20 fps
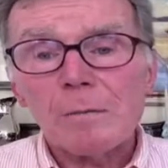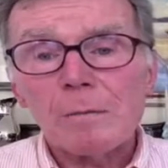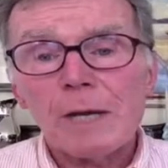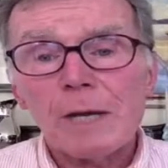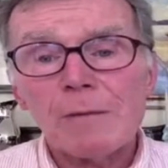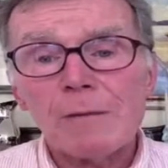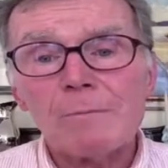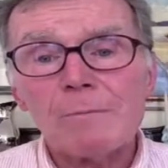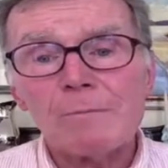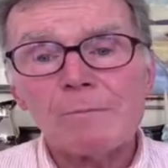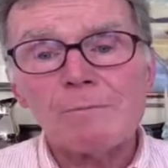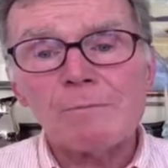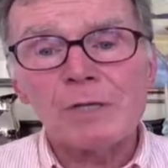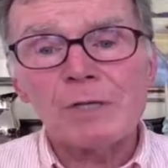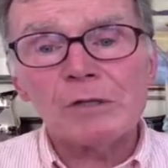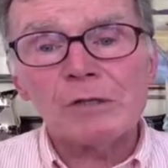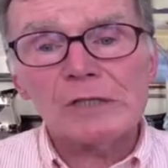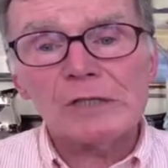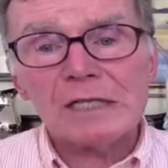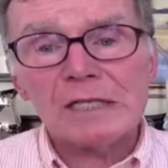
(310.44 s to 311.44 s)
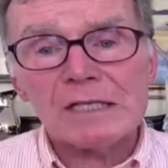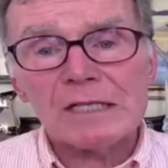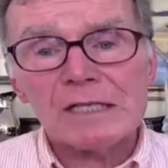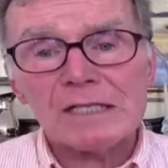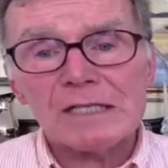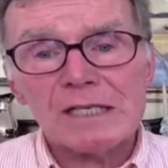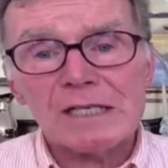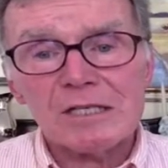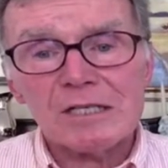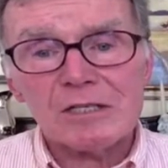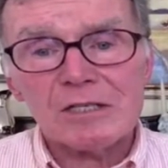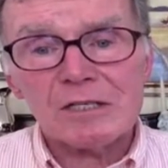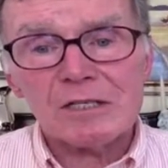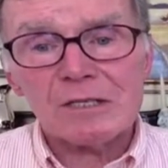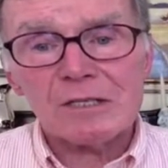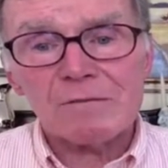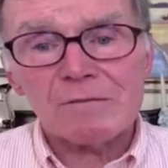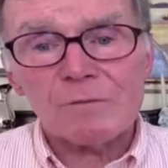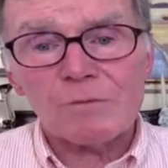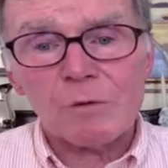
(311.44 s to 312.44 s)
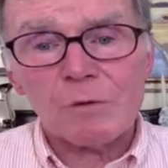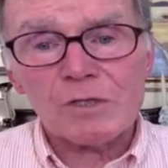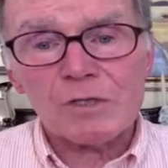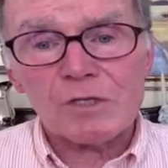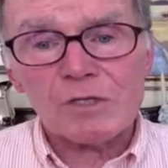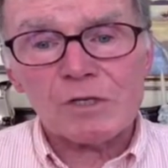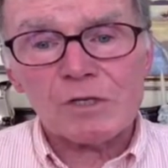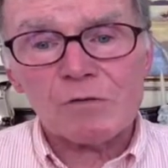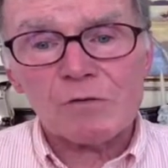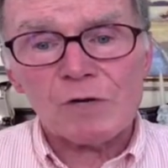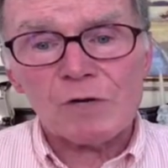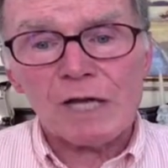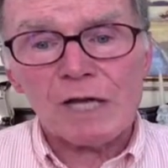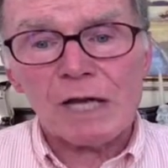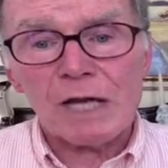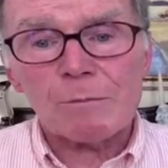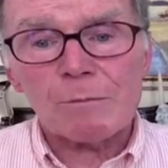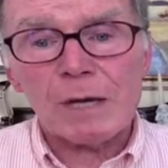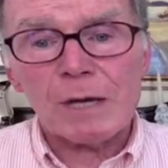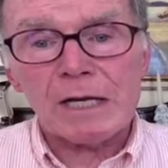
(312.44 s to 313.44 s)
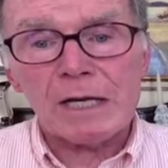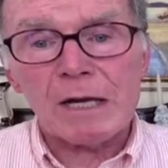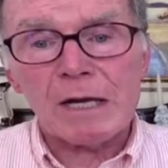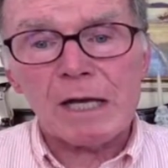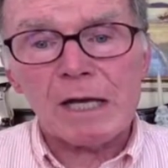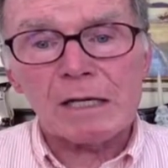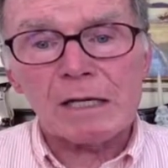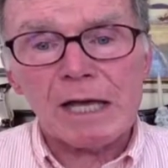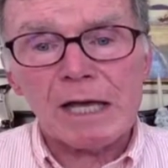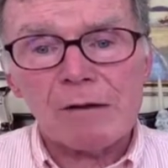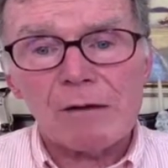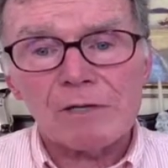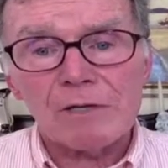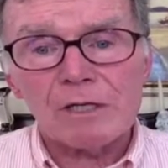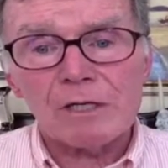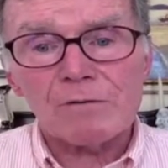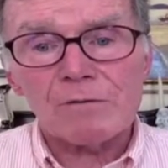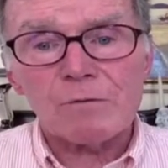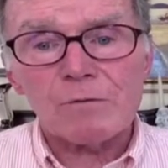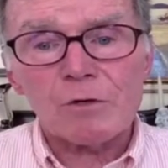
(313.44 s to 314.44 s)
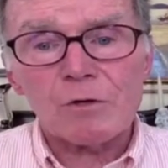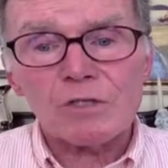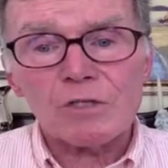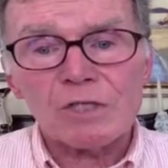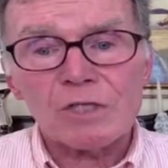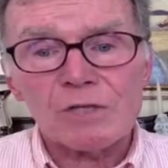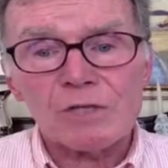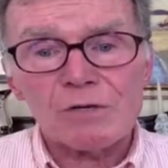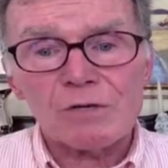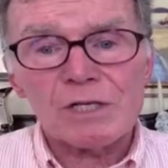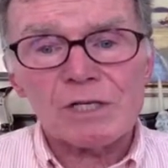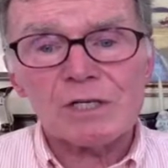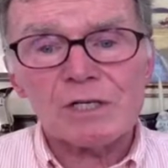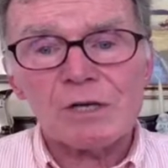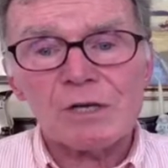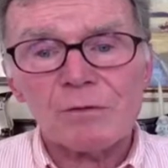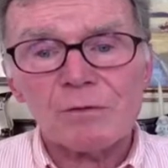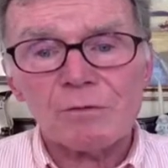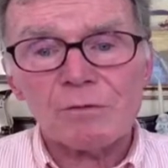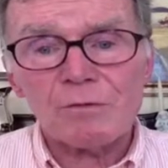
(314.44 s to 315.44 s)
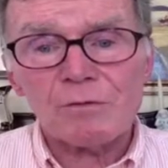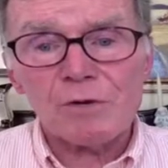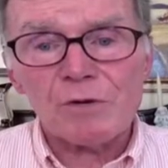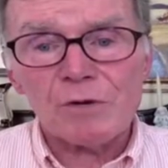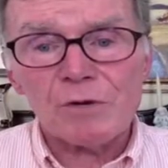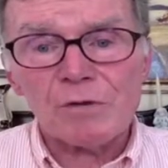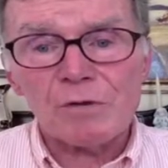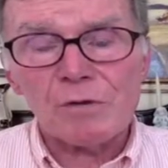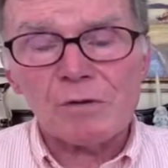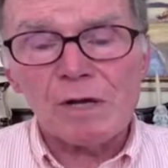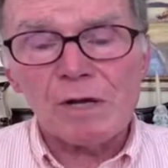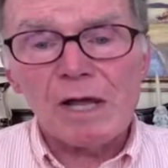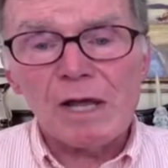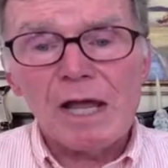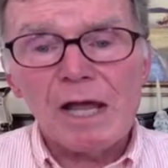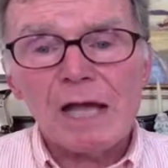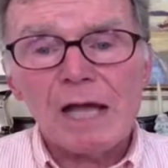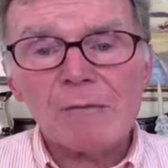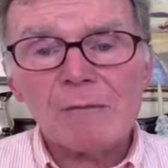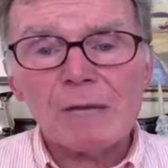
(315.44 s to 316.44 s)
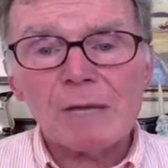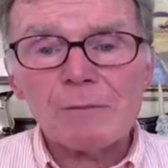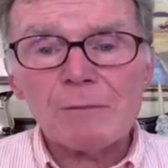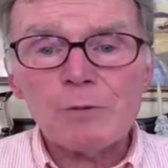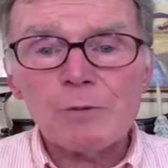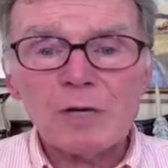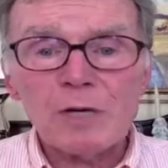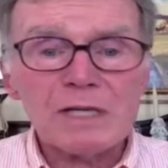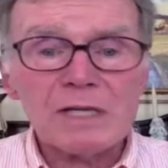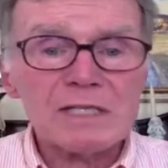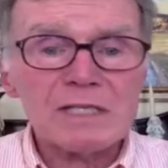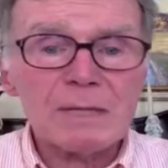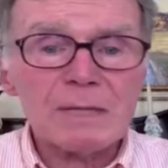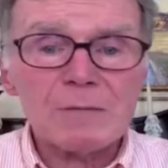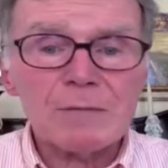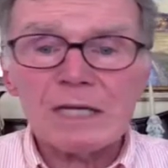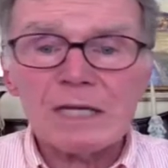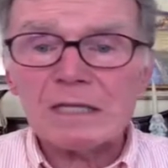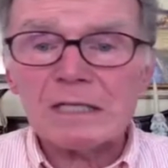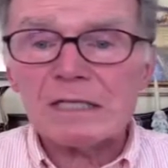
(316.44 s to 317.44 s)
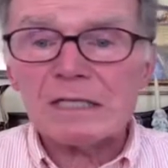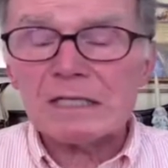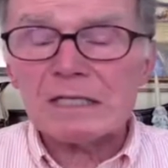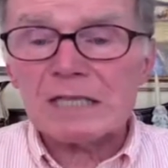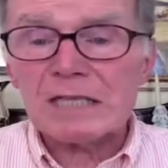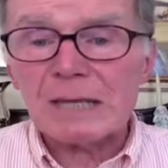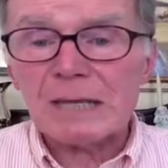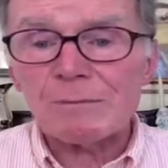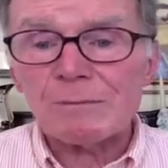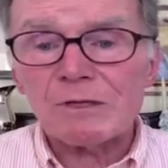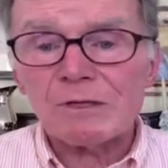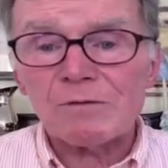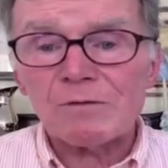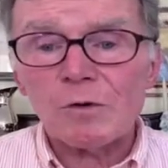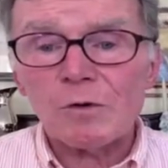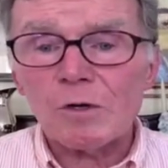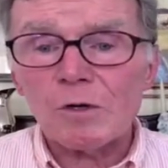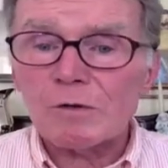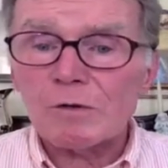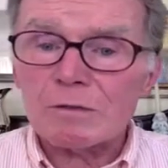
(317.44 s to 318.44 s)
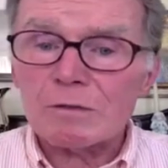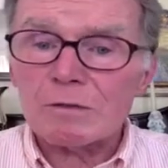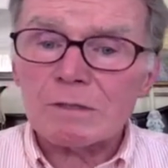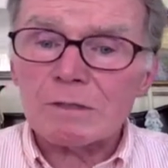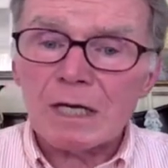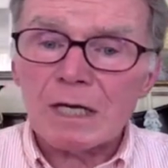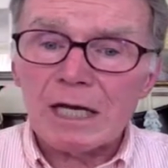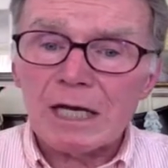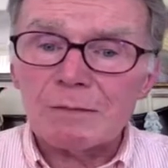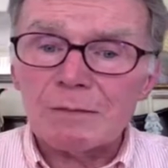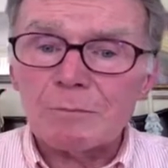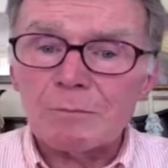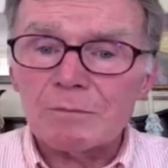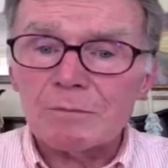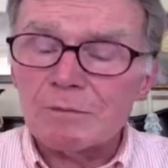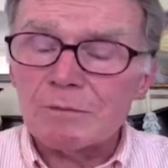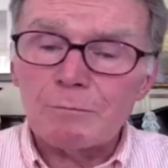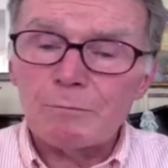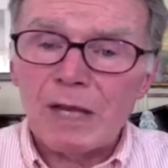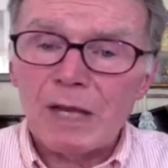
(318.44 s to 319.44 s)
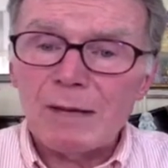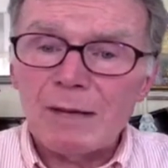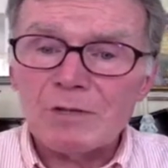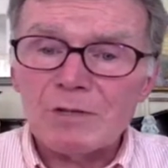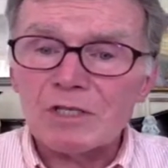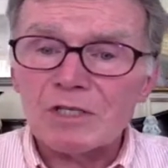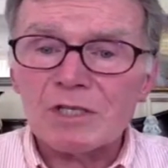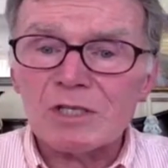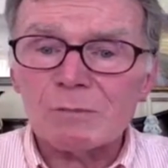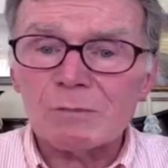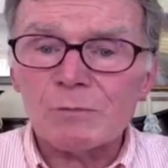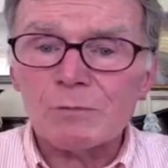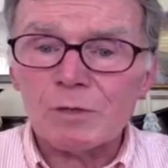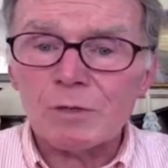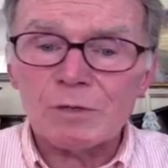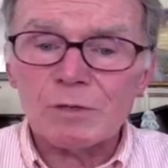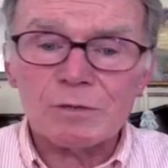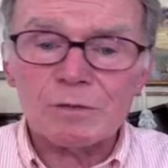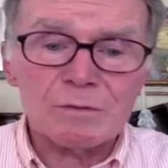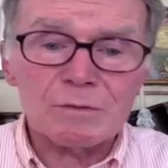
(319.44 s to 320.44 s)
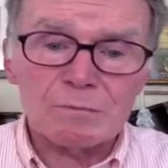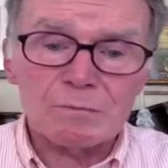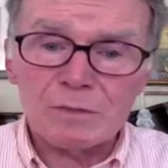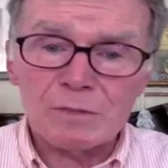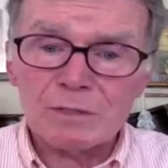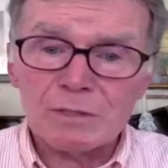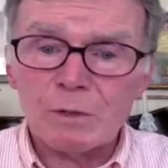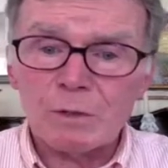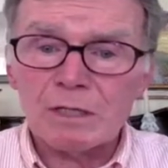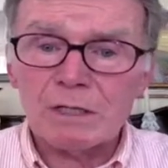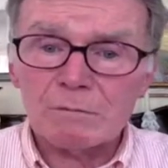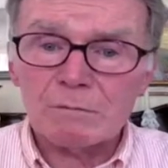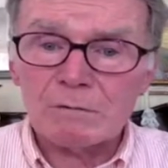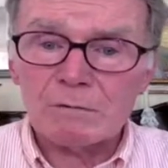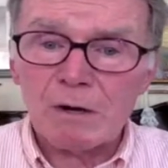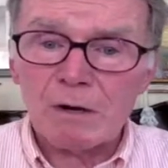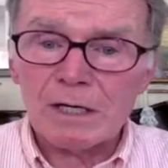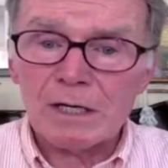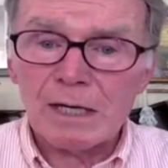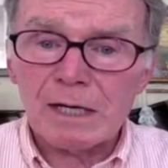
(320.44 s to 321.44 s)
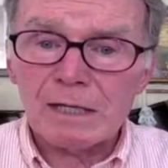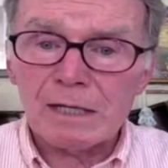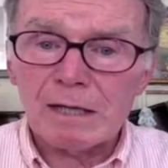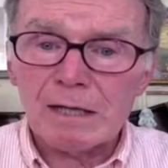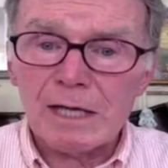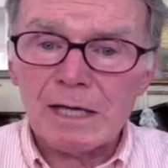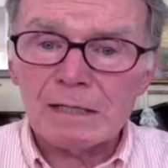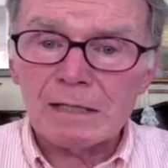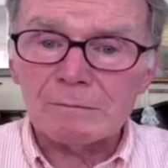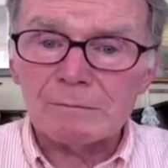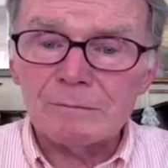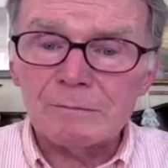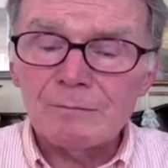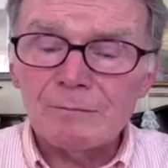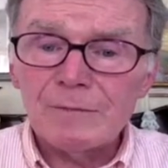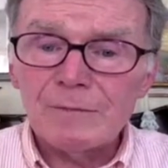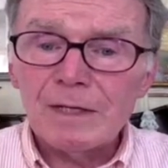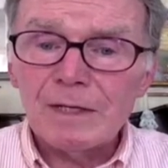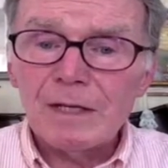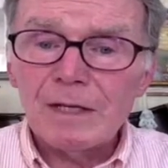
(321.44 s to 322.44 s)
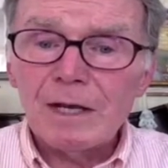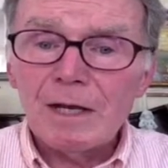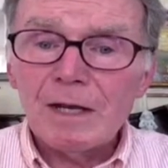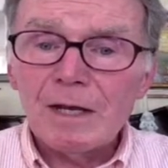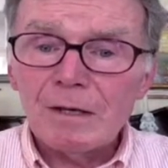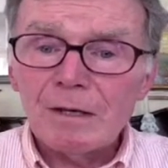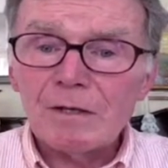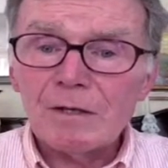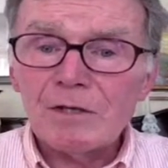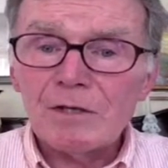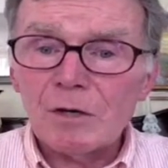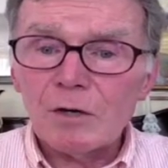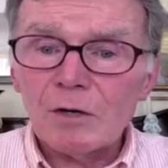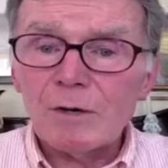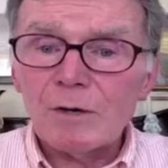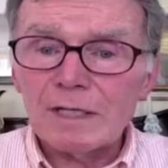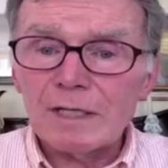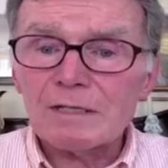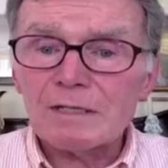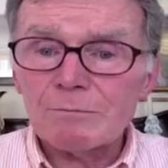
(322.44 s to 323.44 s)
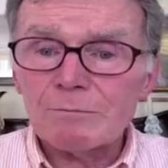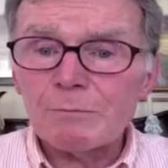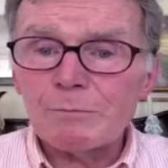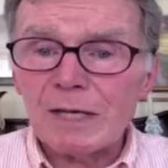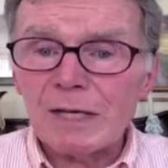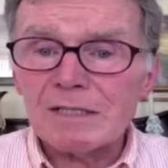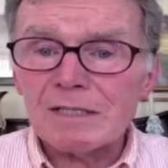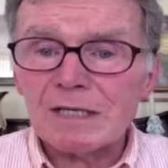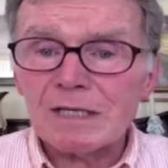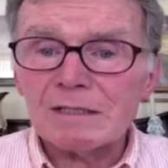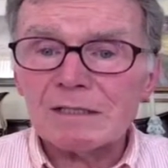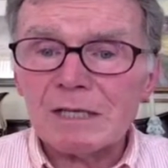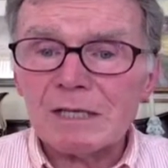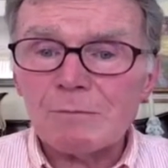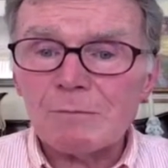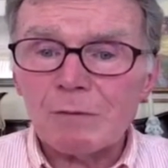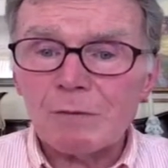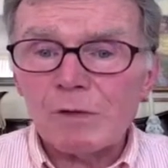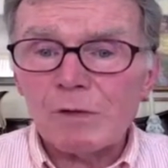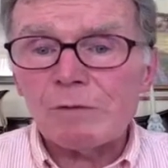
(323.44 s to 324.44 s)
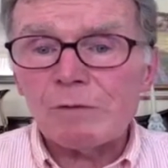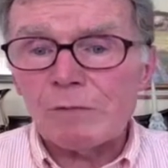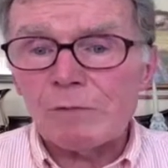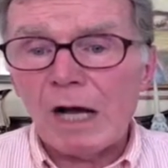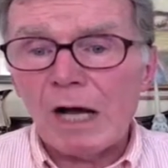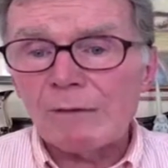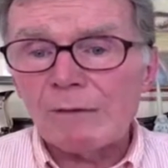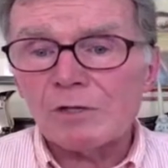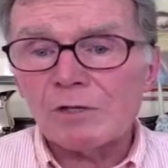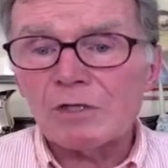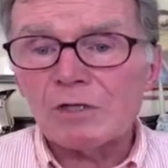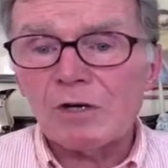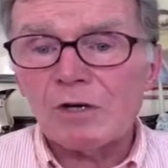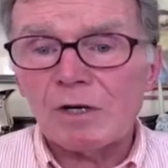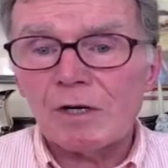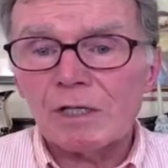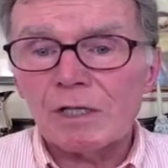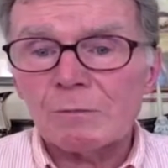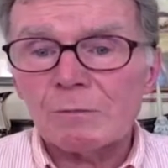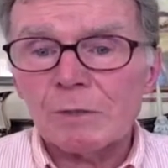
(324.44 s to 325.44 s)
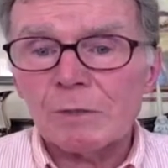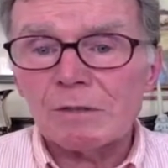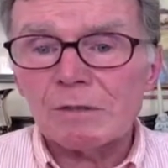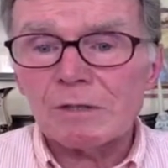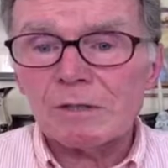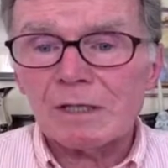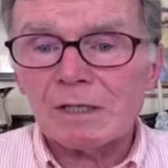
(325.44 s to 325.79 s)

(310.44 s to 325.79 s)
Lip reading: by building this into the divorce decree and by not allowing the divorce decree to go through, and by putting somebody in contempt of court who denied payment to the poor sweet guardian ad litem, you know, it's basically, I would call it bill